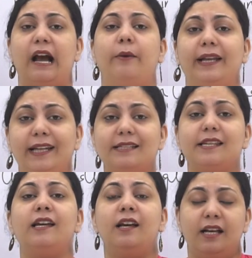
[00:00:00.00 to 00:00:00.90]
how can I
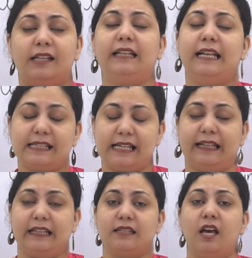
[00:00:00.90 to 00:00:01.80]
say the things
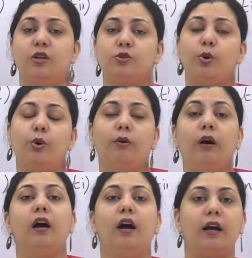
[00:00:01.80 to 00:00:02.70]
like this. So
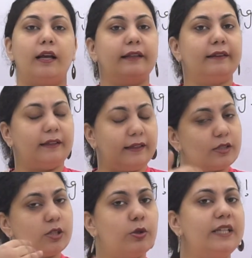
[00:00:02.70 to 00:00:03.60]

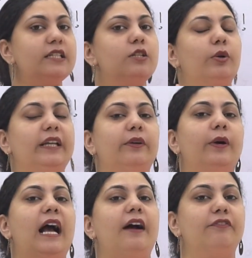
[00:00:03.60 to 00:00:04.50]
slowly you
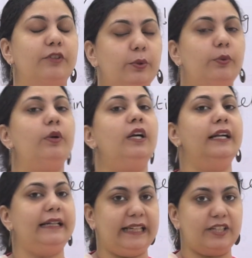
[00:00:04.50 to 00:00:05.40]
have to
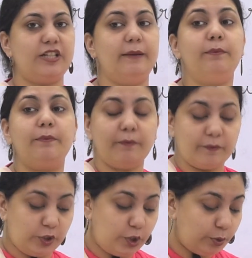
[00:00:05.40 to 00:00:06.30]
teach them.
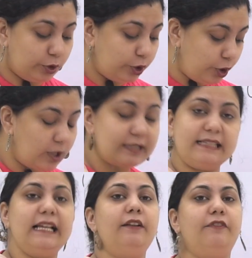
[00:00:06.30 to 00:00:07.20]
You
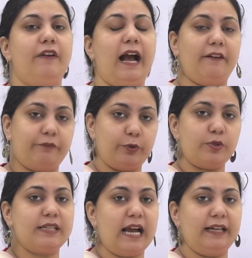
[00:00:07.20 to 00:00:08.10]
yourself have to
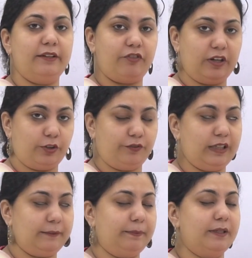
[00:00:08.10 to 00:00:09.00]
stand in front of
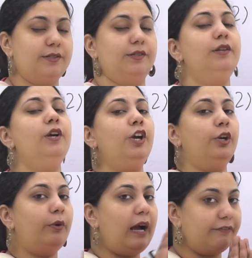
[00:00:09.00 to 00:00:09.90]
that person.
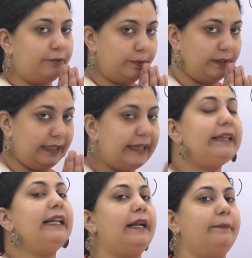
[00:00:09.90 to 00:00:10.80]
You have to
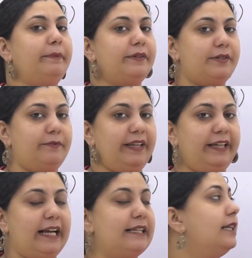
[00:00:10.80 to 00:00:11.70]
greet that person very
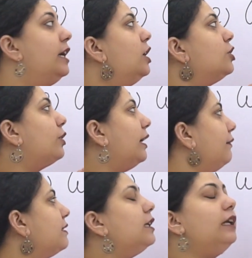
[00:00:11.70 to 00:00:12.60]
nicely. So kid
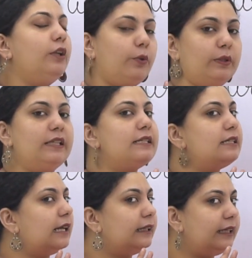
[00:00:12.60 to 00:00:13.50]
will say, no, this is
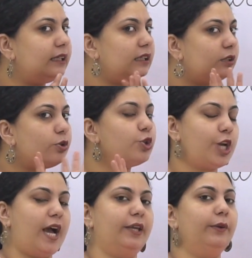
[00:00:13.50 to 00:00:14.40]
nothing to
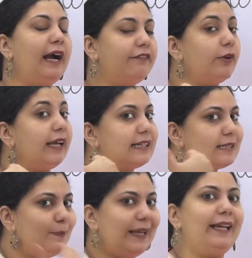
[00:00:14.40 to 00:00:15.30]
shy. You have to
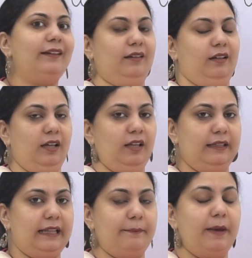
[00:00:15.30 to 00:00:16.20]
explain
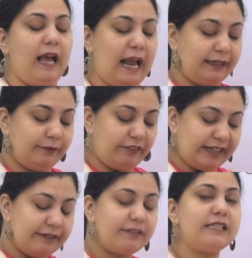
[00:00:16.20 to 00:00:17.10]
them. And
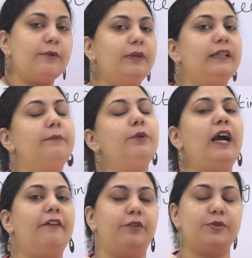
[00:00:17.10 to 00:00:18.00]
whenever someone comes, you
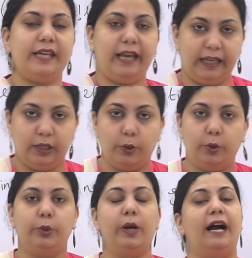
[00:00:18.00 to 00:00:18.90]
have to say hello,
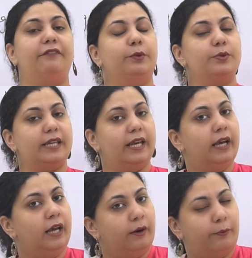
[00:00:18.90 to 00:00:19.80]
you have to say
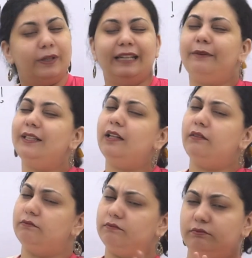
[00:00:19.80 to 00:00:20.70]
whatever the
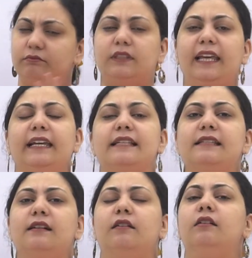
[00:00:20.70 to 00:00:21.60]
thing is
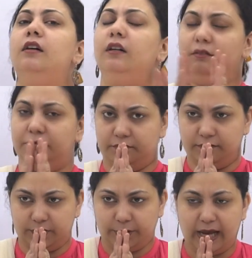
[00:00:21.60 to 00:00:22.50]
there.
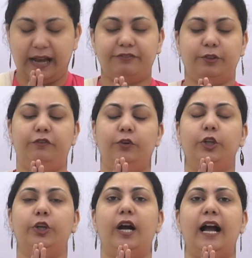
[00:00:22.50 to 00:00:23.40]
You have to
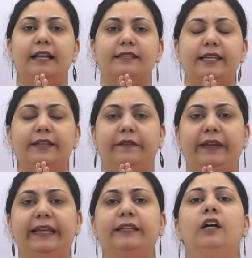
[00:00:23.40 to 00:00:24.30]
fold your hands and
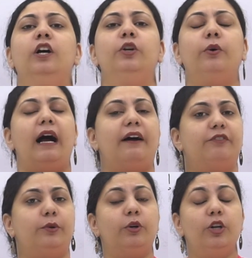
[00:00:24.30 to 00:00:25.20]
greet. You
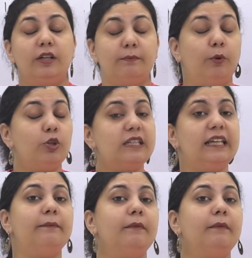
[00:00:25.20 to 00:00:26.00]
have to, mostly